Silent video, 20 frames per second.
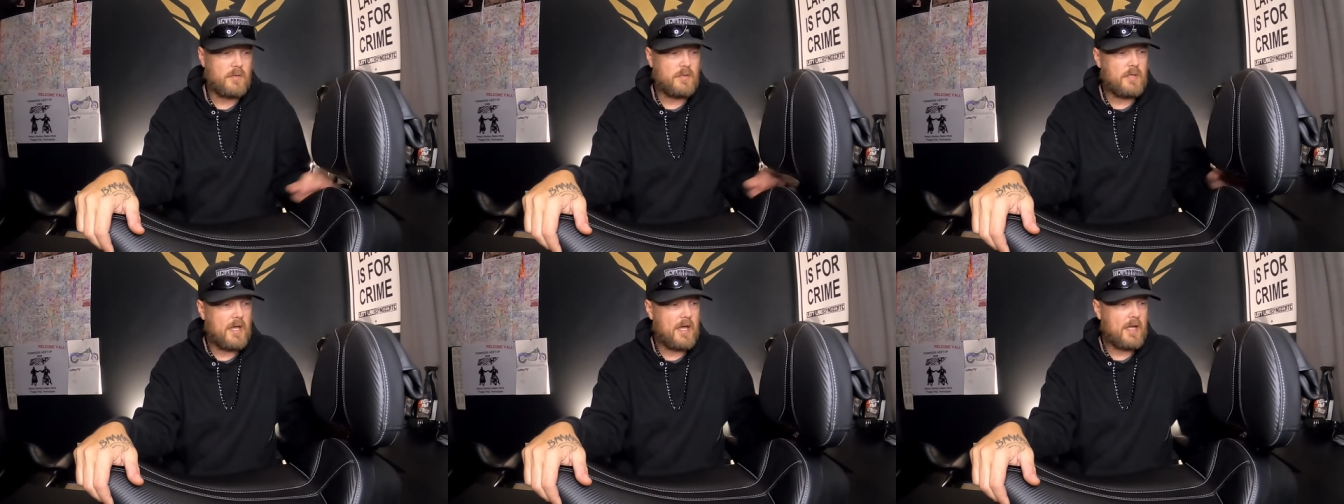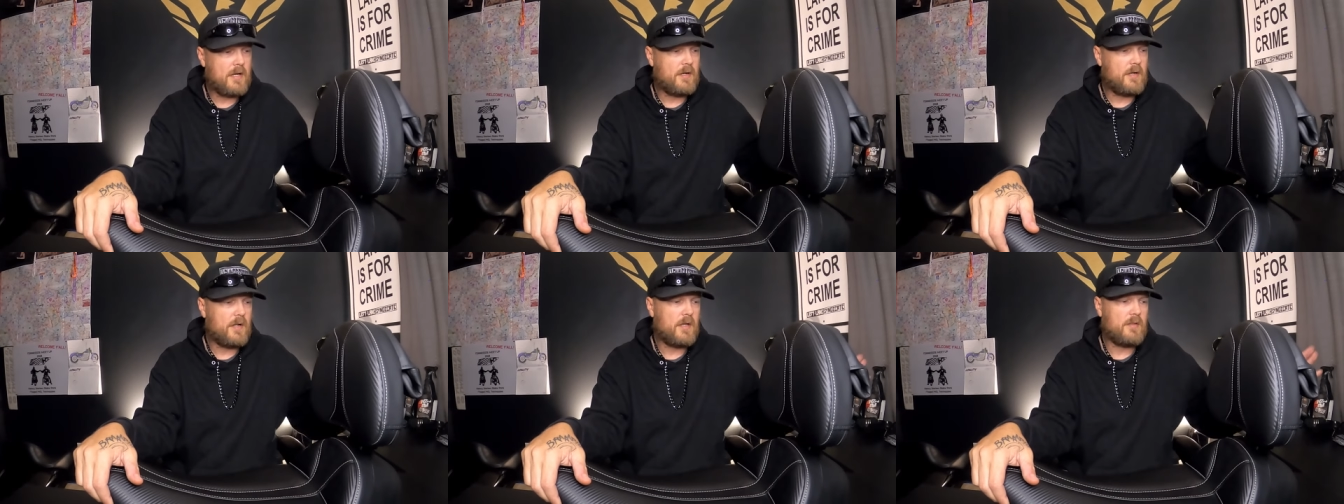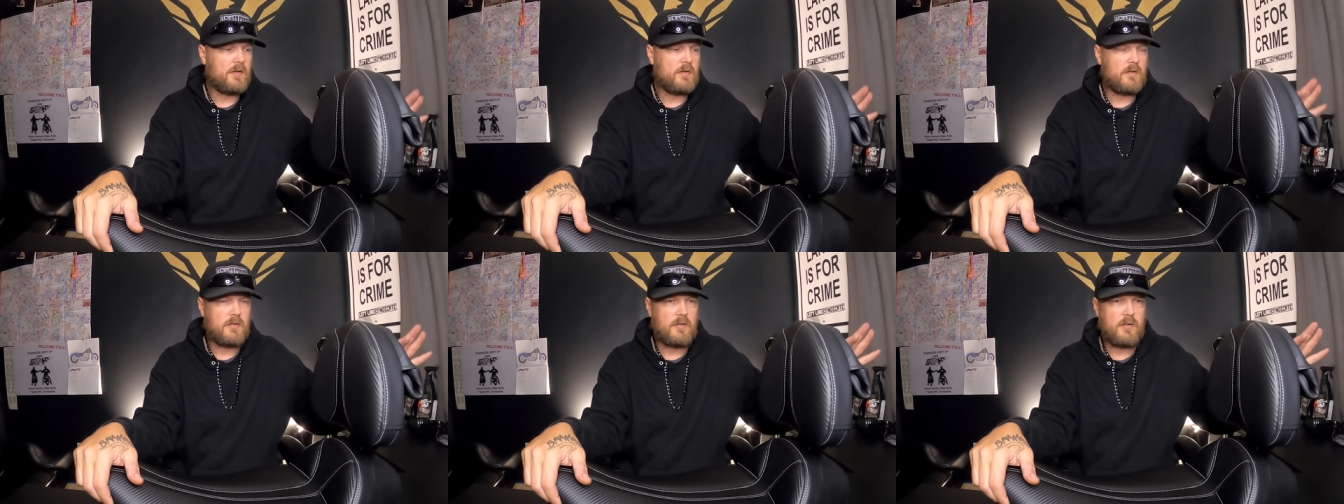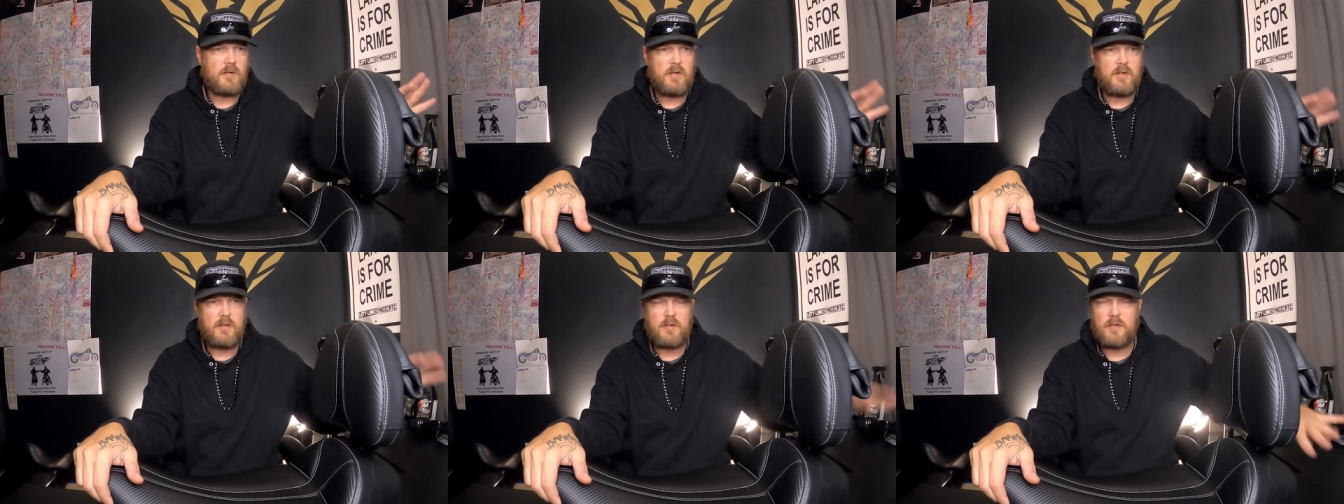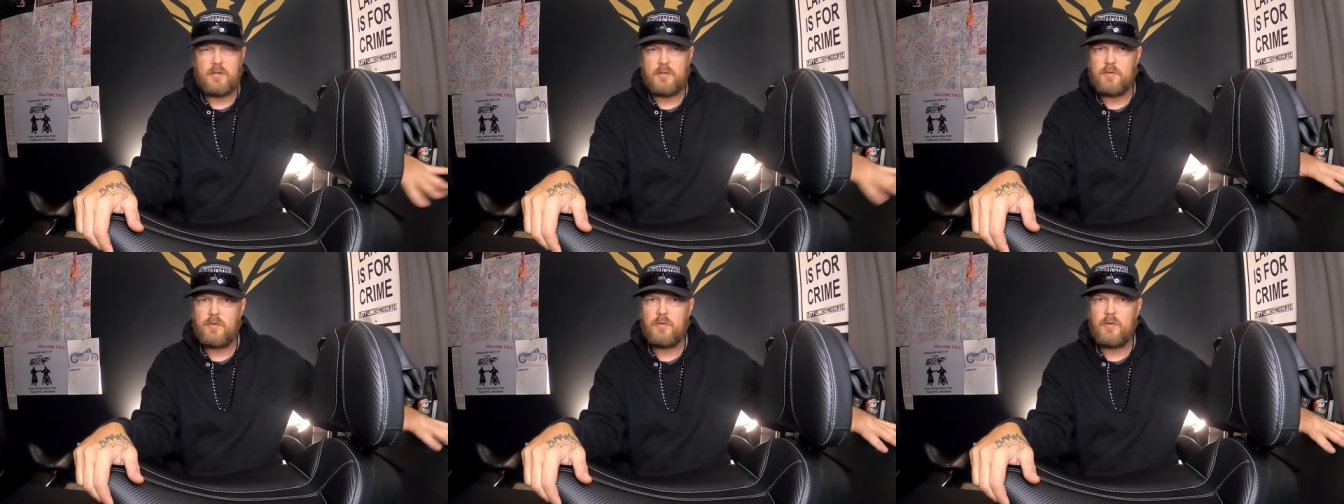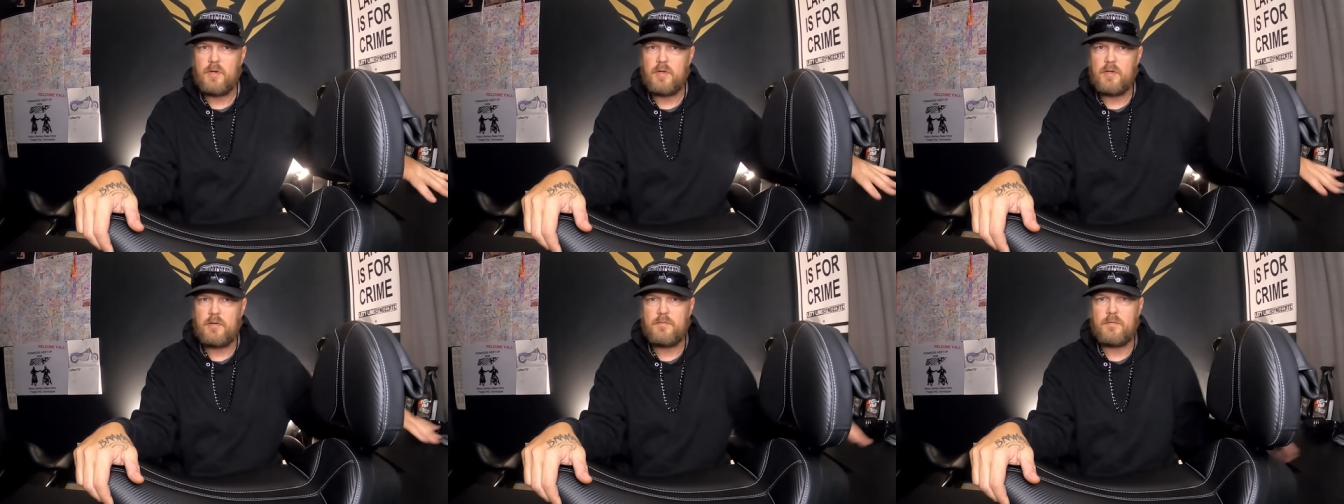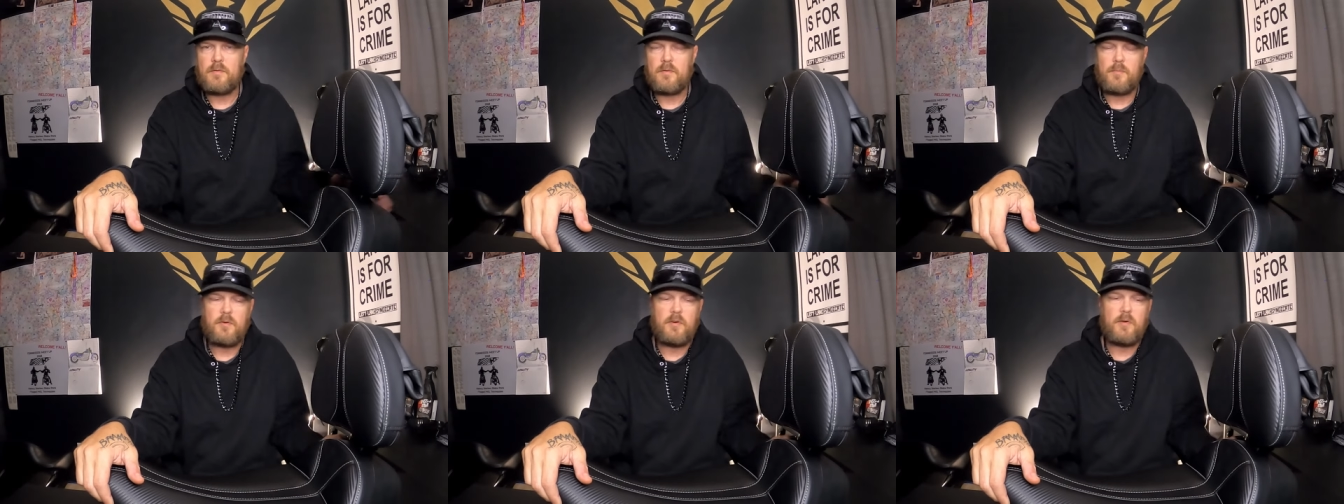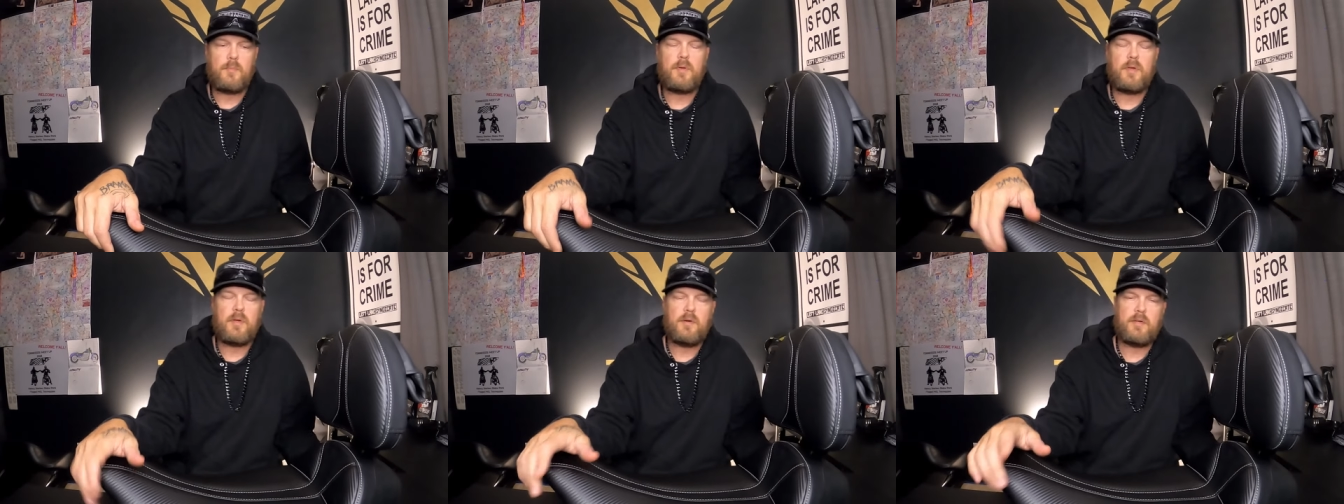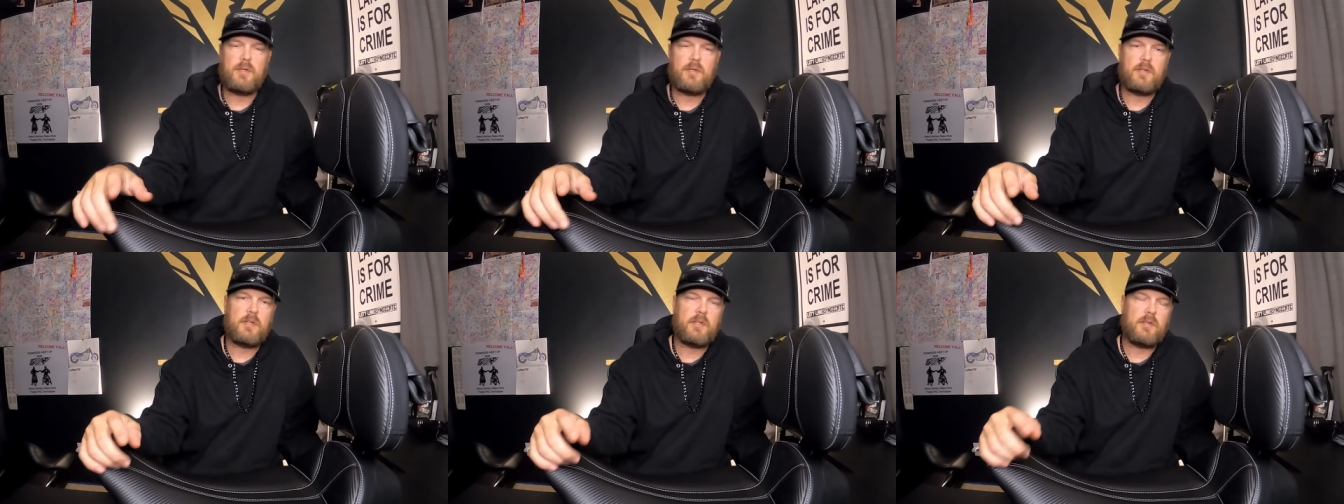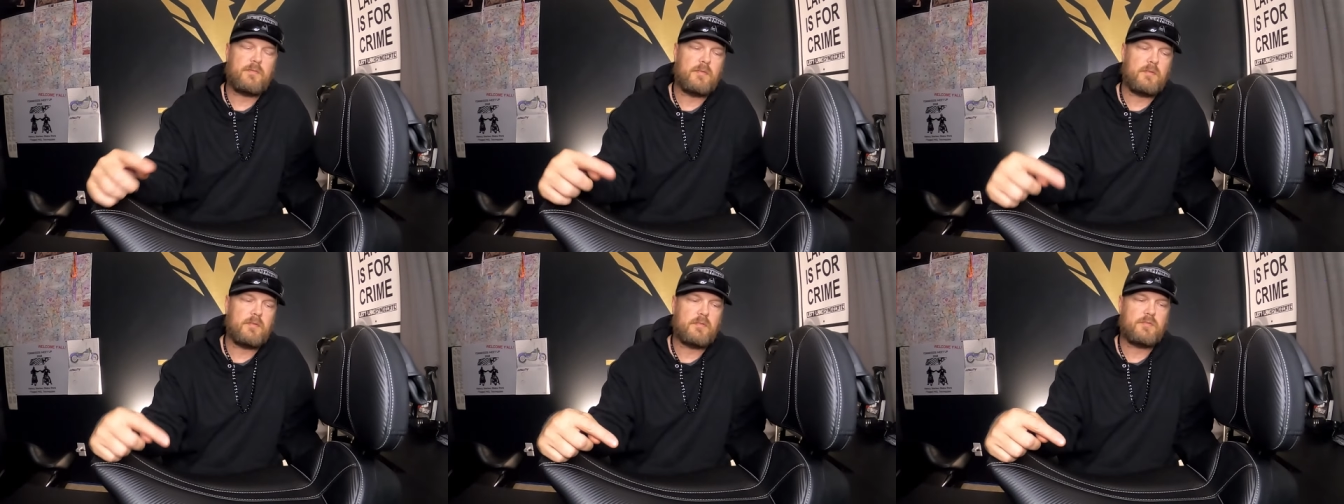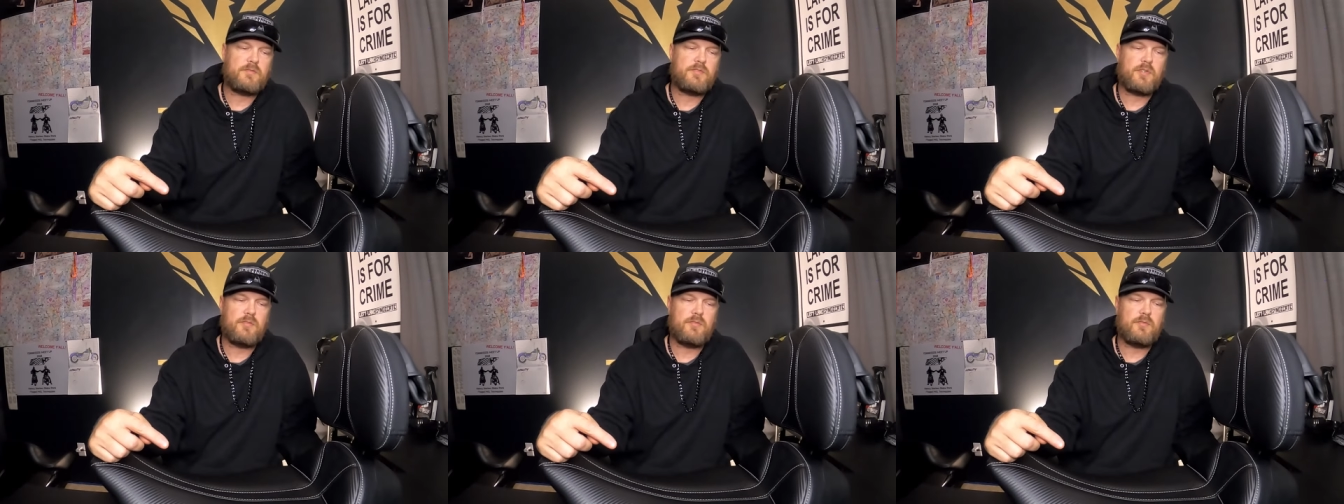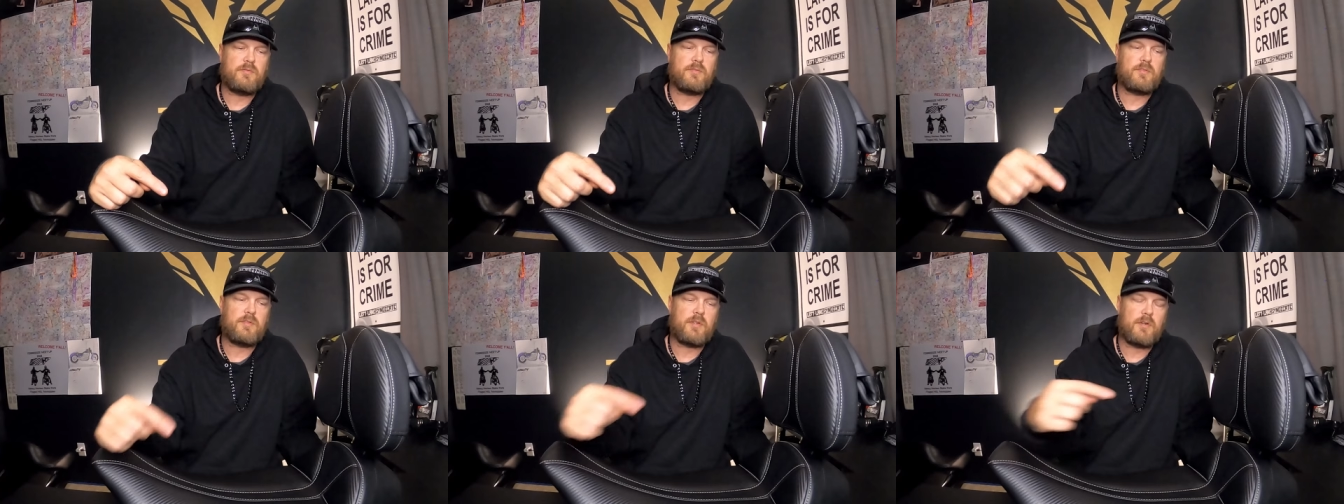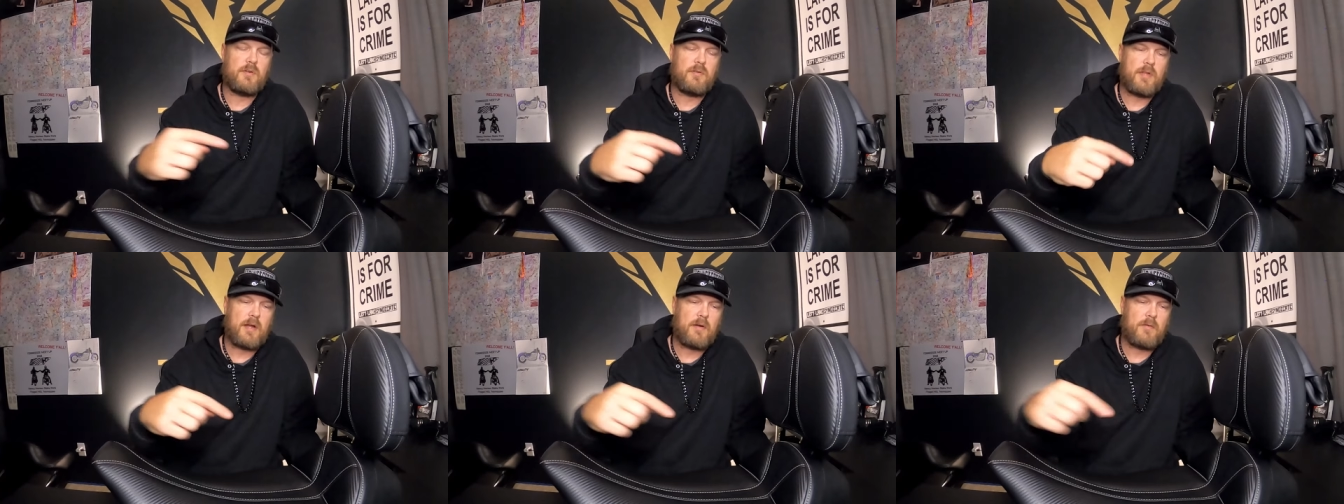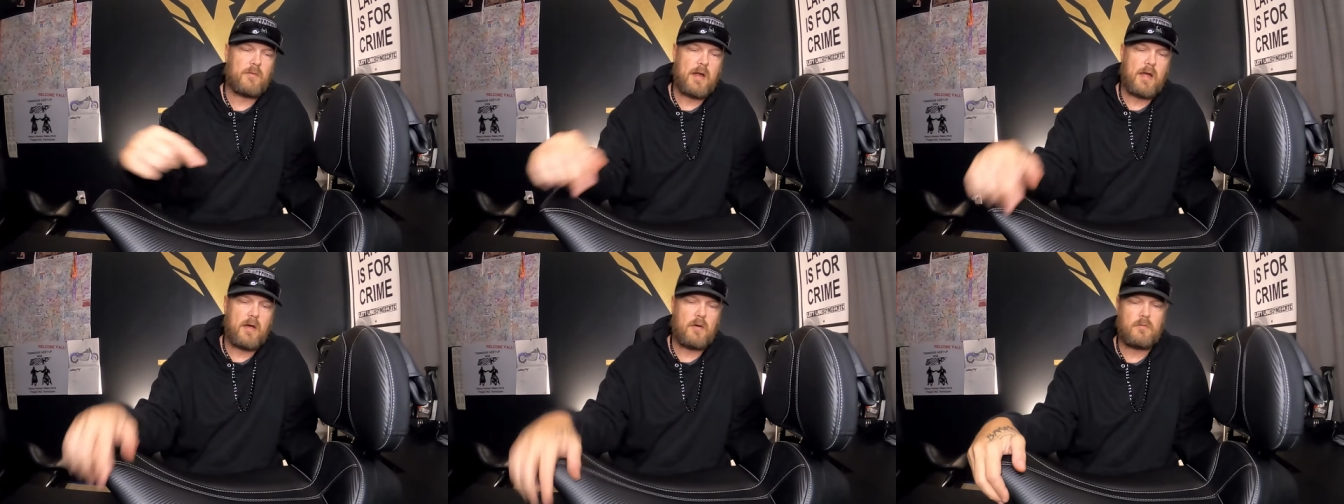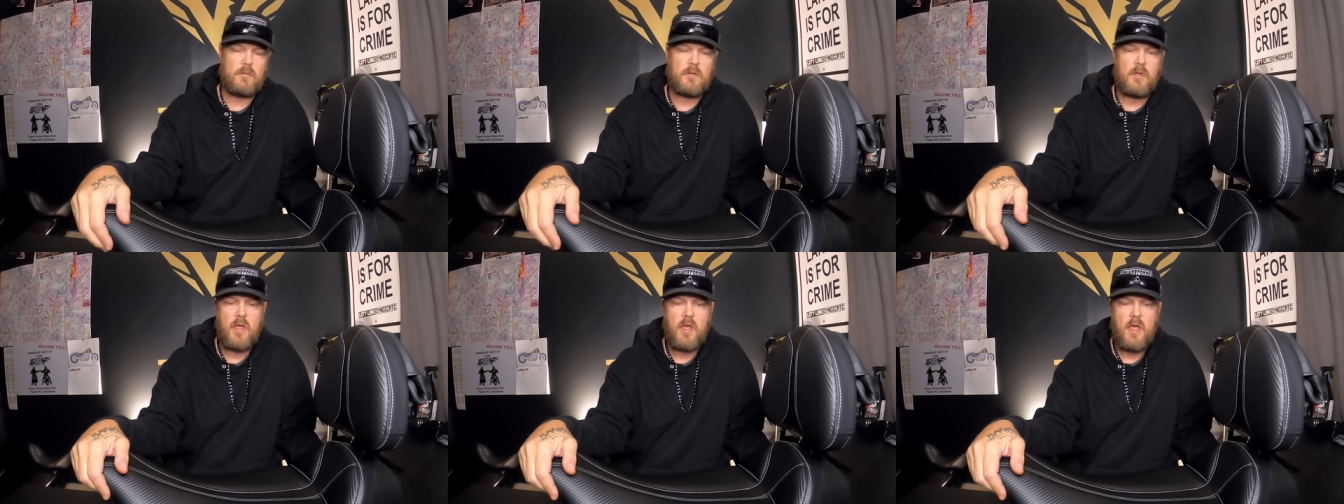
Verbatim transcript: You add another 100 or 200 for the rear pillion if you choose to go that route.